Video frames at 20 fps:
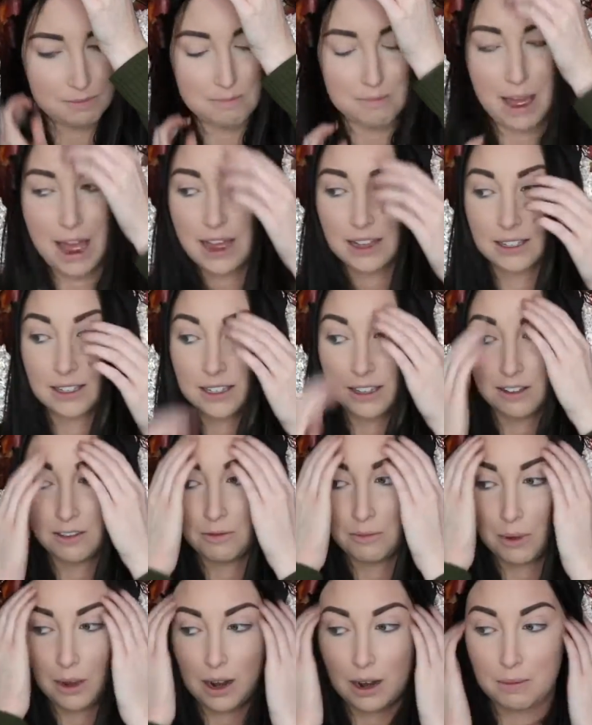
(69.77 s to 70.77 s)

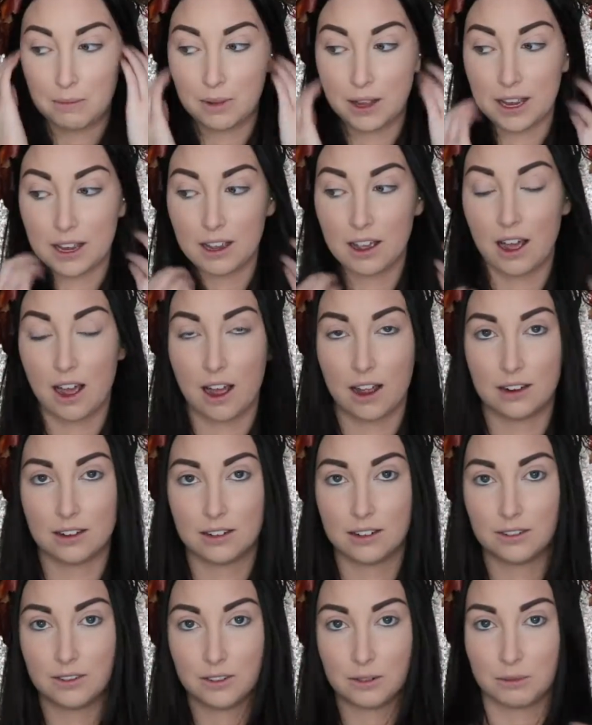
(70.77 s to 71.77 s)
massive, but I'm like
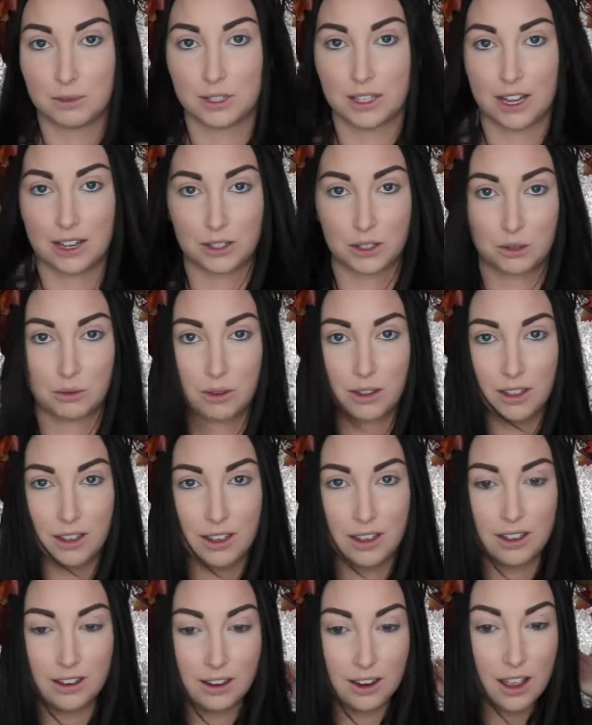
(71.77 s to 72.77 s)
kind of obsessed with
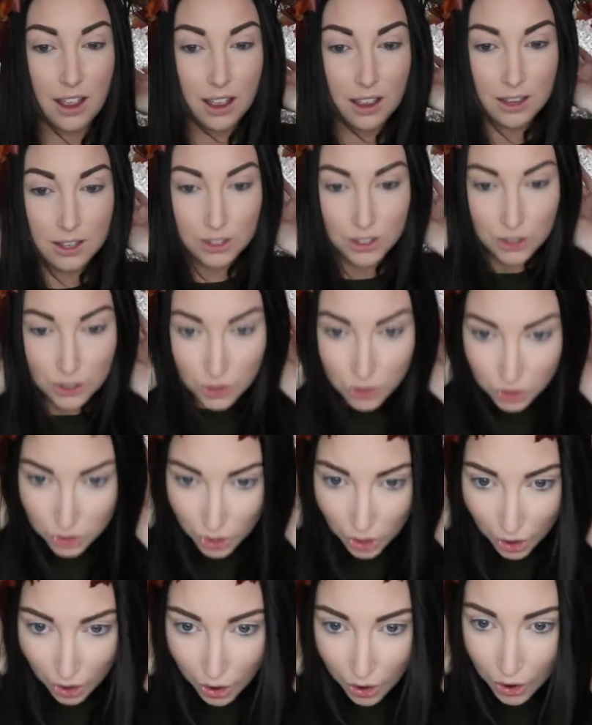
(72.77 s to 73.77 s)
it.
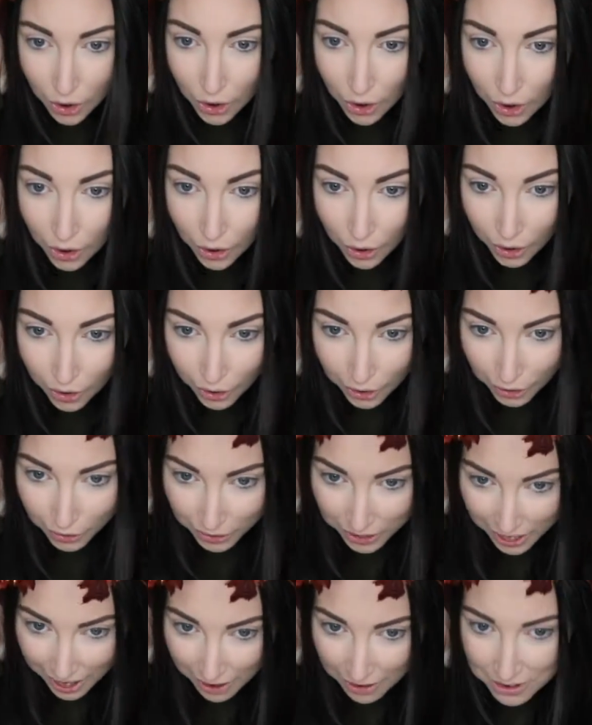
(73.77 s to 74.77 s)

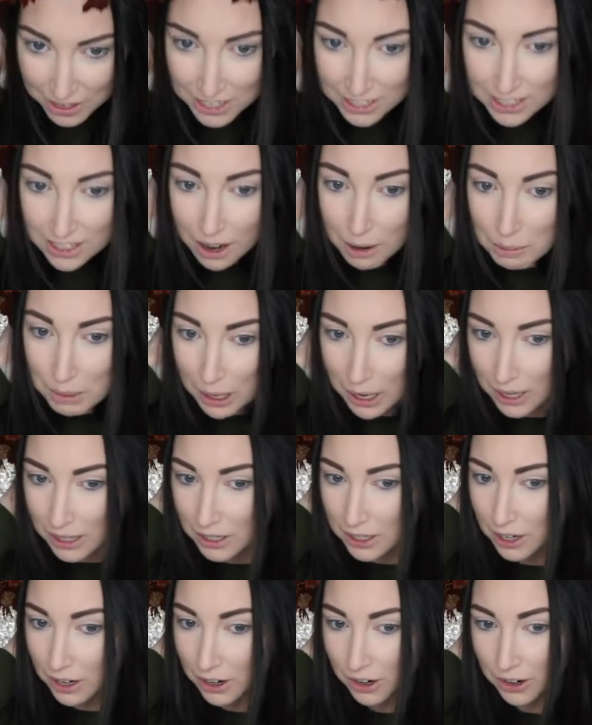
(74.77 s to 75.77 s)
So yeah, it's got
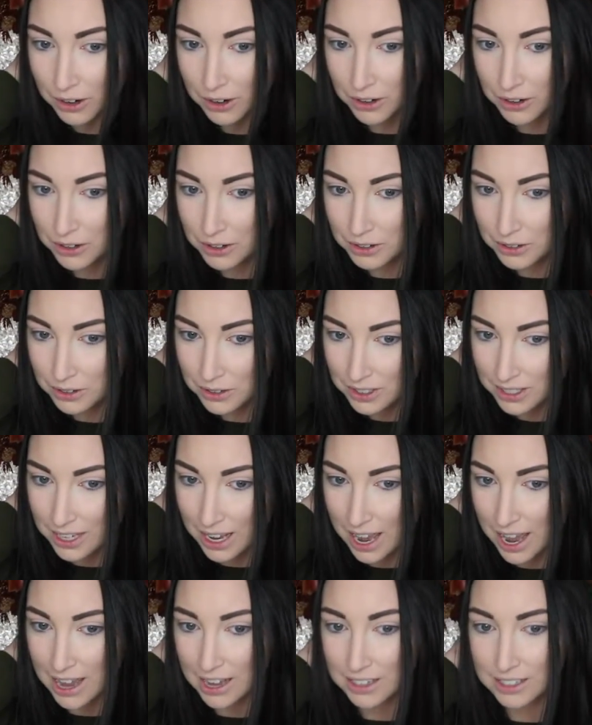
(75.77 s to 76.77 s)
pine cones
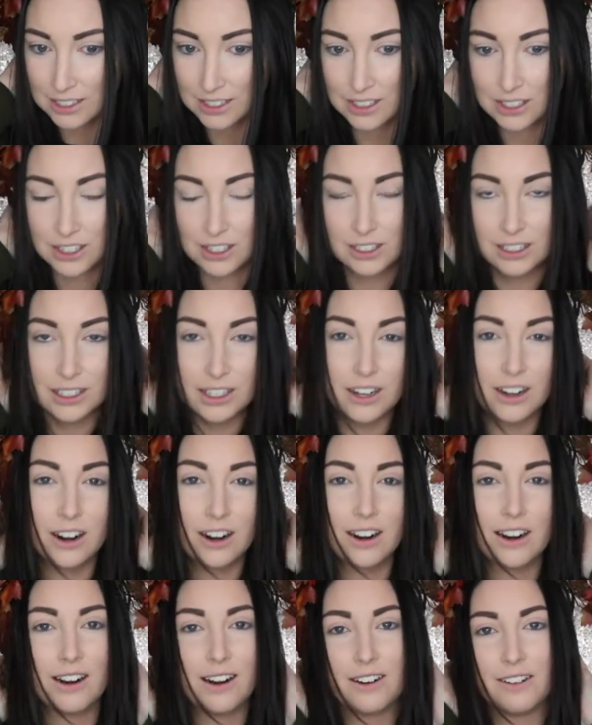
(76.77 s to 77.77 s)
and
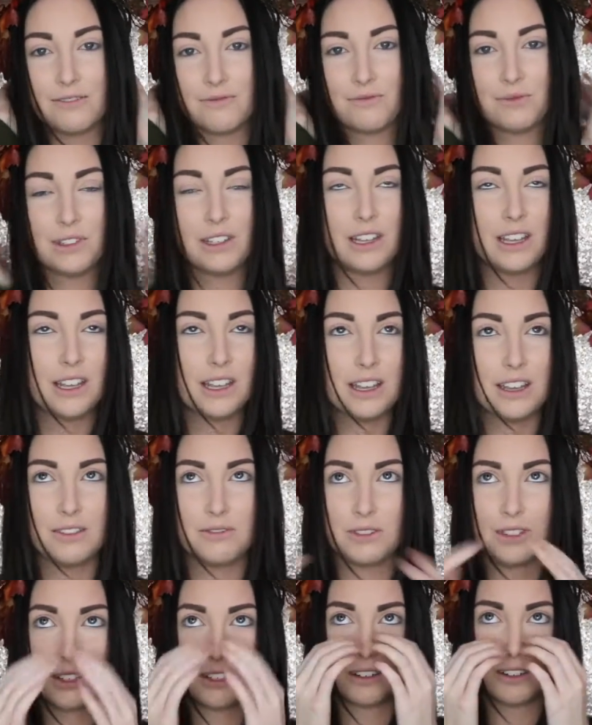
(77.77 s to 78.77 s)
glitter and
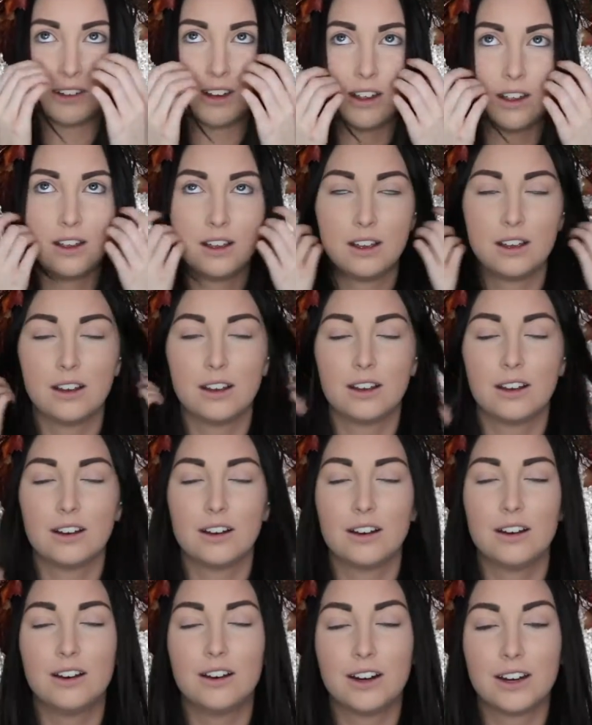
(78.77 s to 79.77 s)
leaves, and
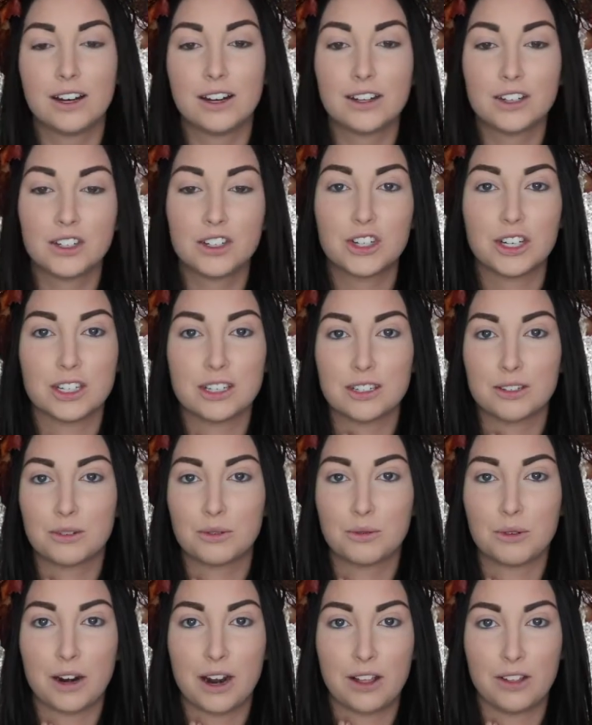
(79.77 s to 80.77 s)
oh, it's
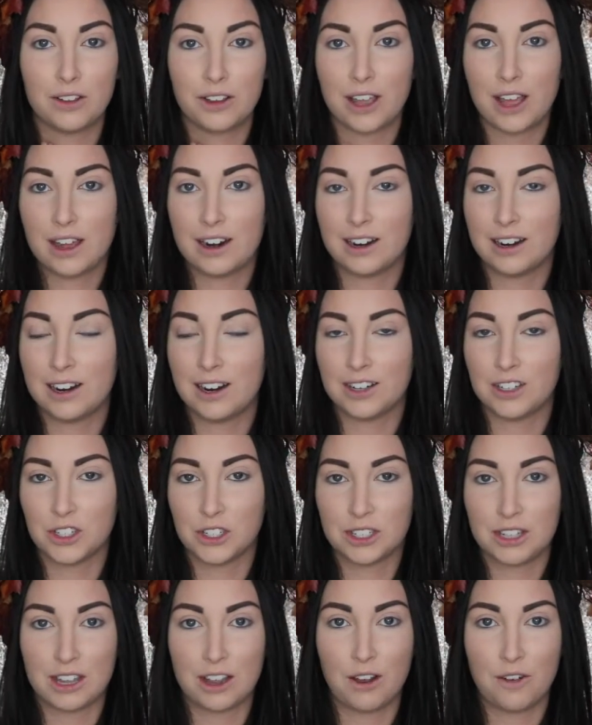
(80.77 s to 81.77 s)
just, when I look at it, I
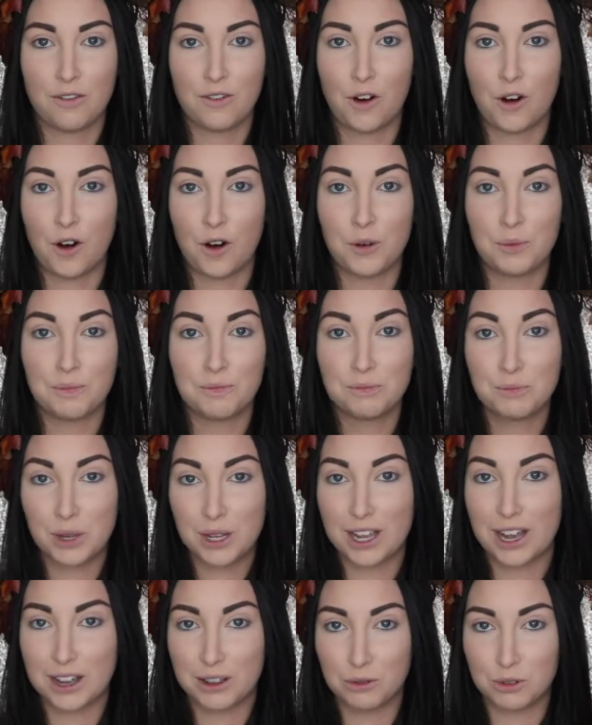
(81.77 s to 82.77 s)
just think fall.
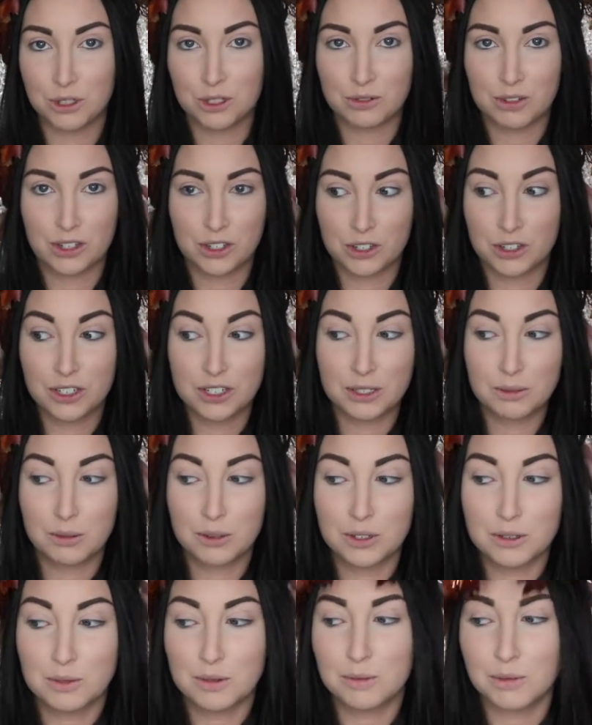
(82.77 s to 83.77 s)
But yeah, it was originally
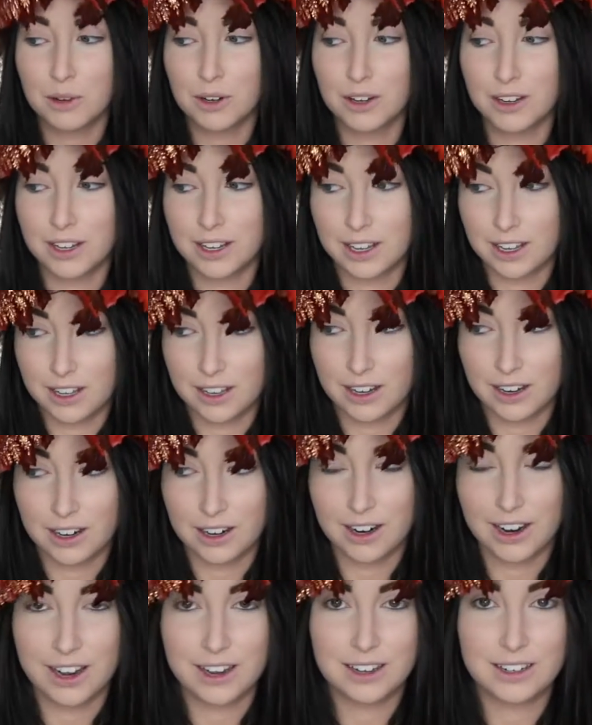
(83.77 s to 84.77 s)
supposed to be more like
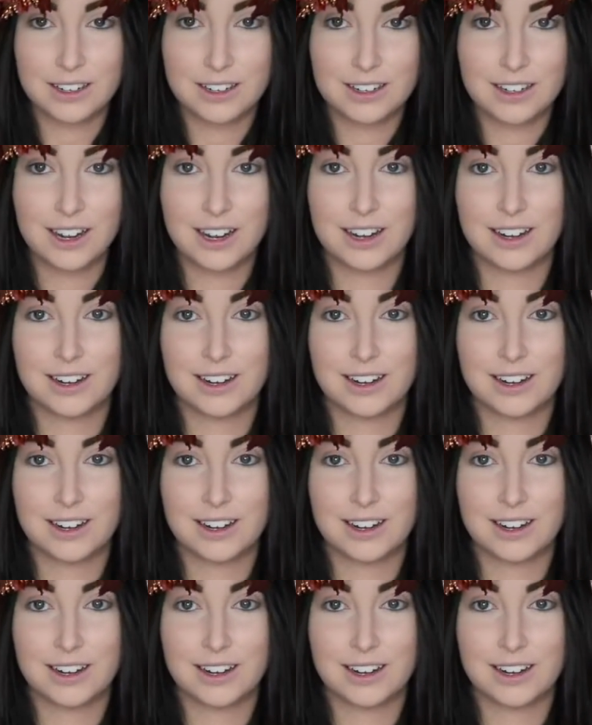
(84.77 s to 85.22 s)
here, and